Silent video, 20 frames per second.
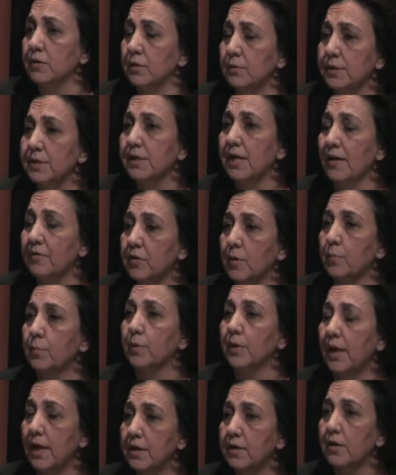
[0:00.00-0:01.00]
Lewis got the
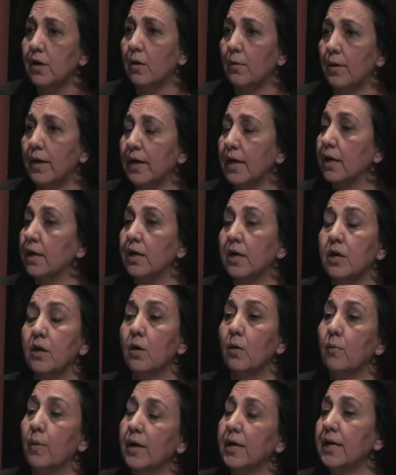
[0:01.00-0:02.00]
blood going, and you
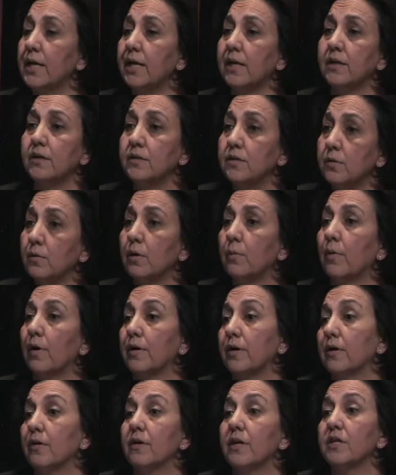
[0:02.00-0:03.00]
know what? He can do it while
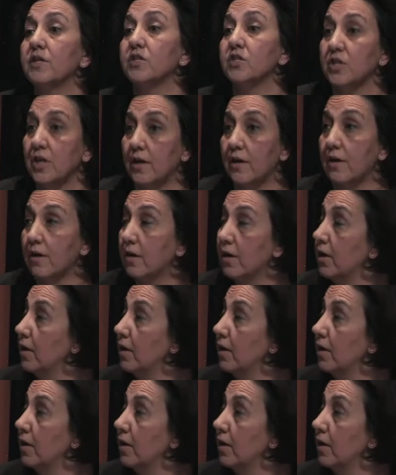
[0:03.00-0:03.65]
you're in a chair.